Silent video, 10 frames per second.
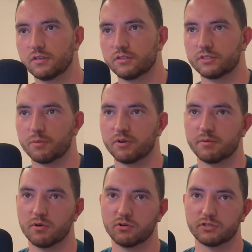somewhat
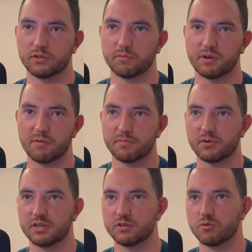emotional, probably
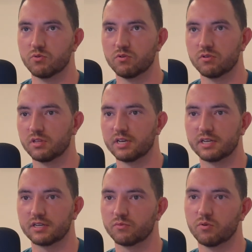pretty cool.
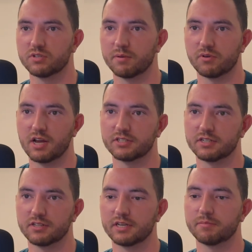Like, what was that
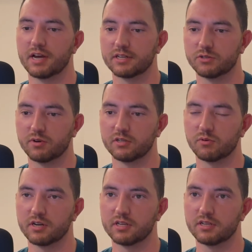process like back in
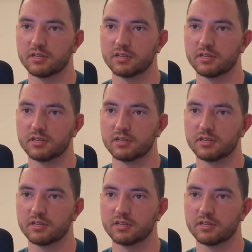2020?